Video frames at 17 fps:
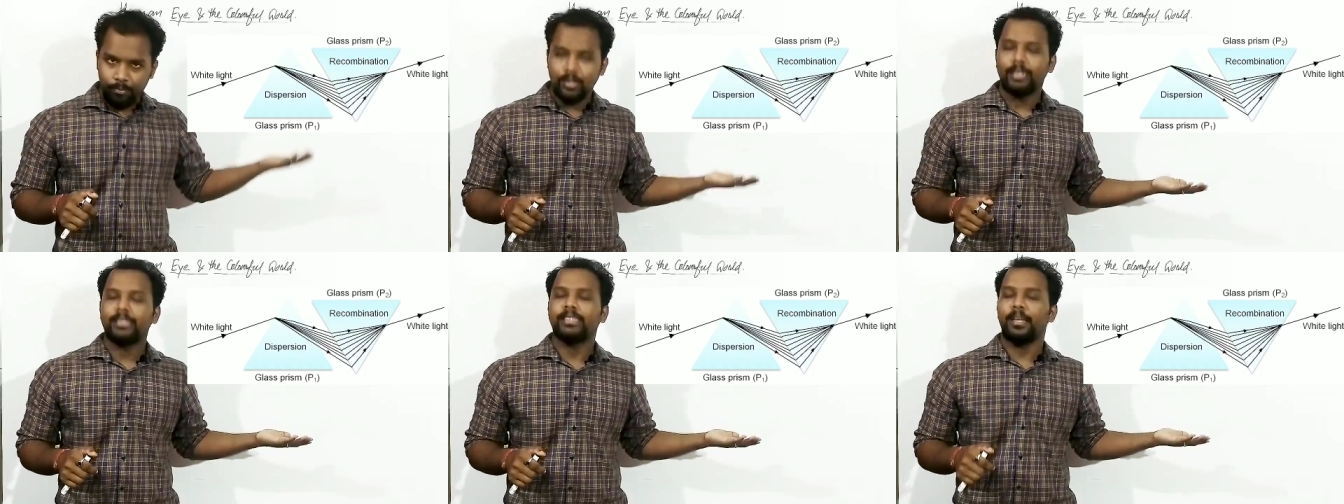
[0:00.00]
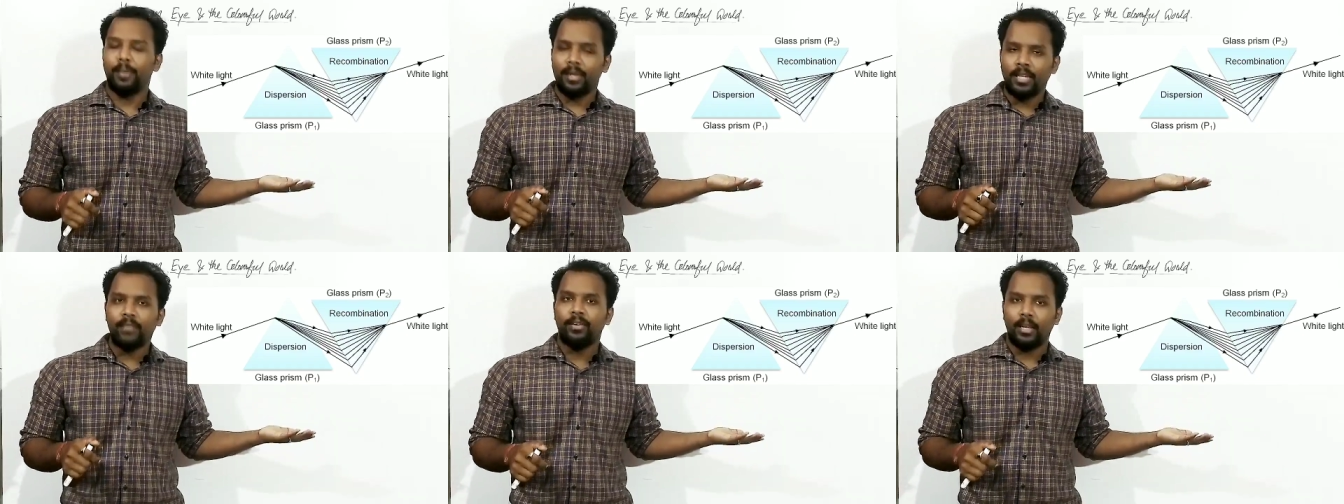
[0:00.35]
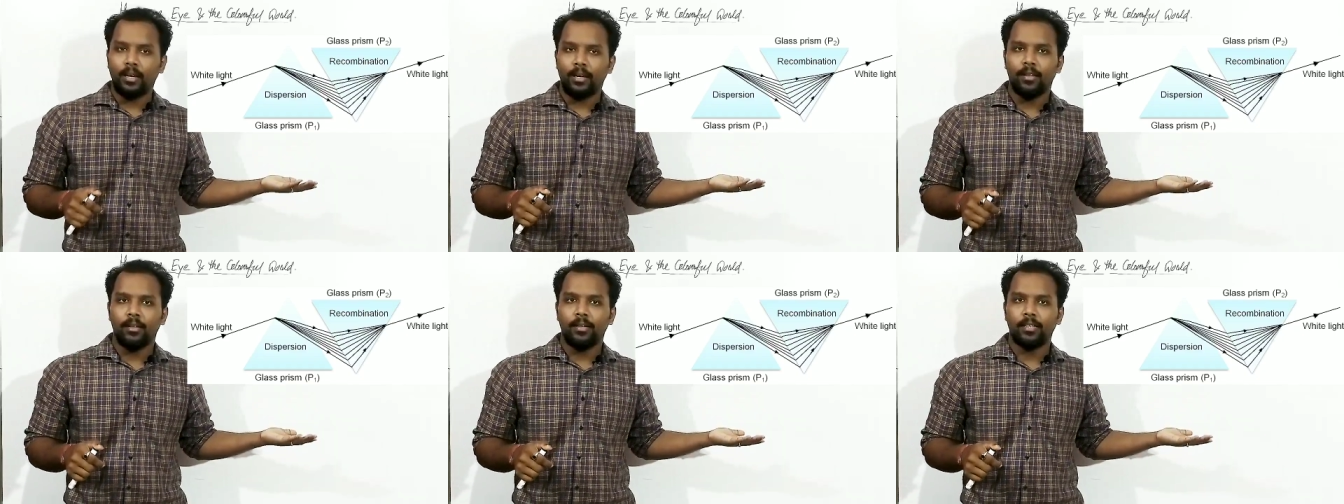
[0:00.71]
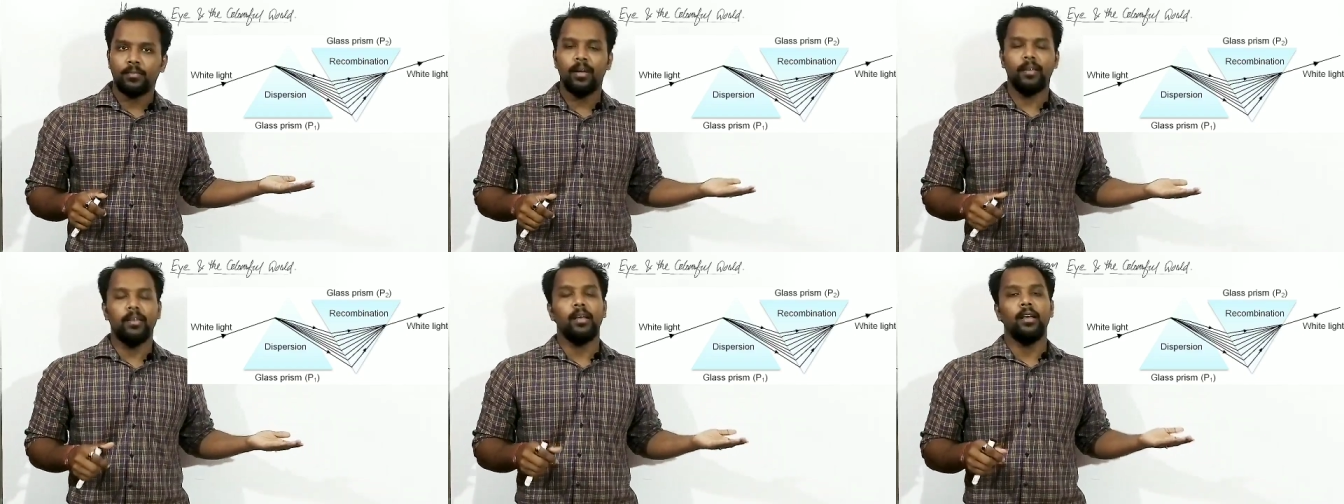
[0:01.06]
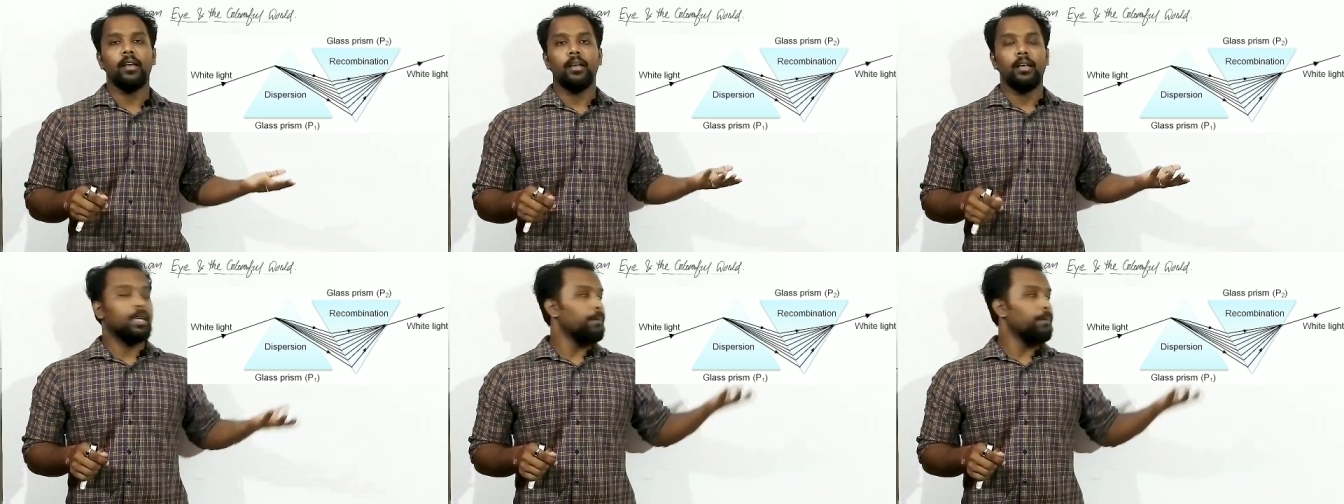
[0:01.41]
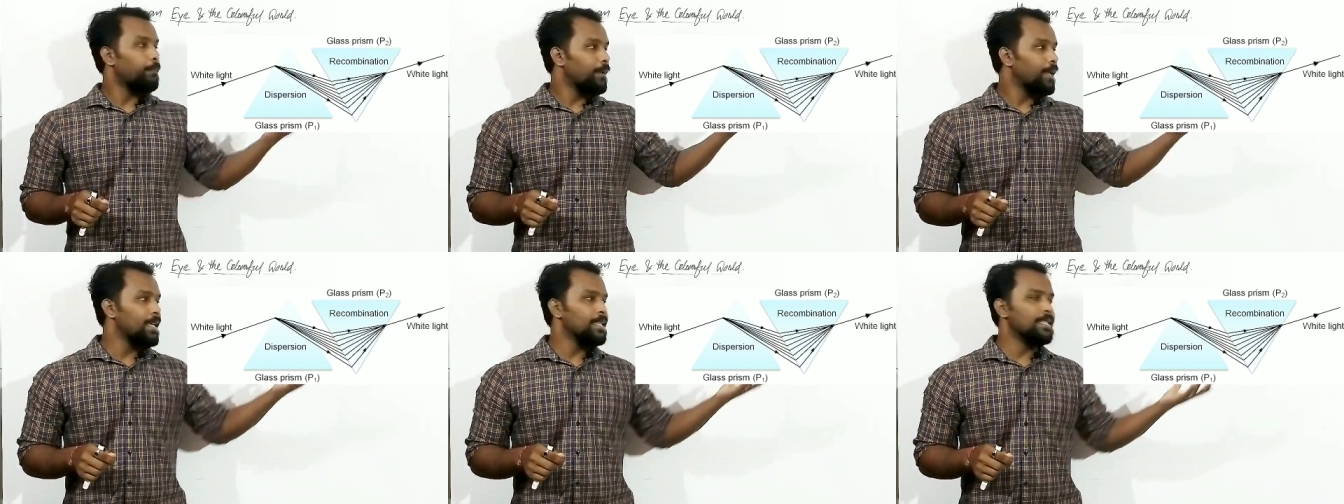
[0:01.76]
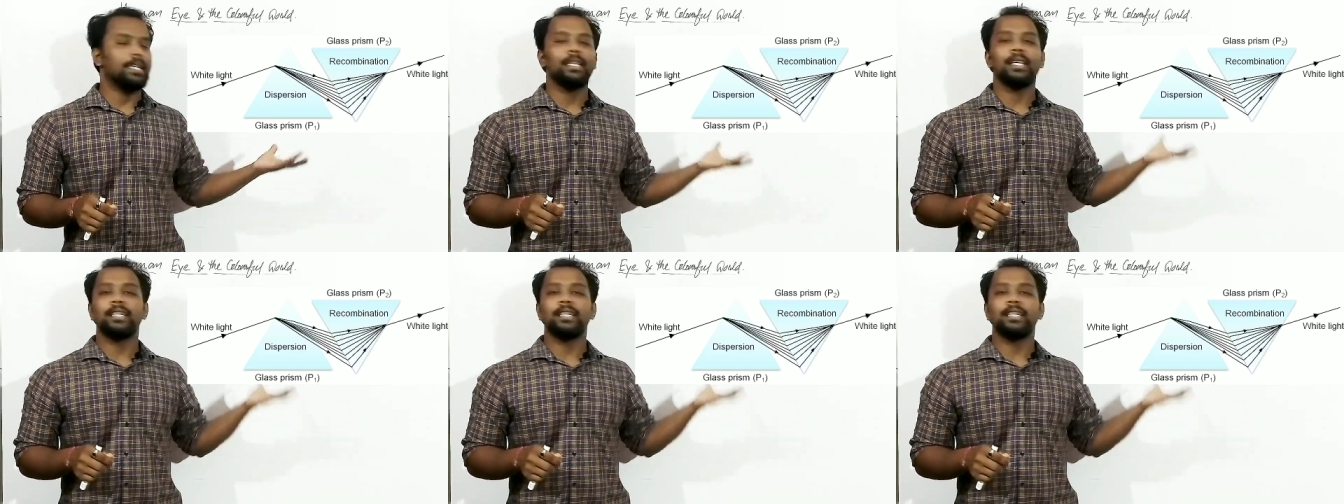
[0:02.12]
7 different colors, but he placed in the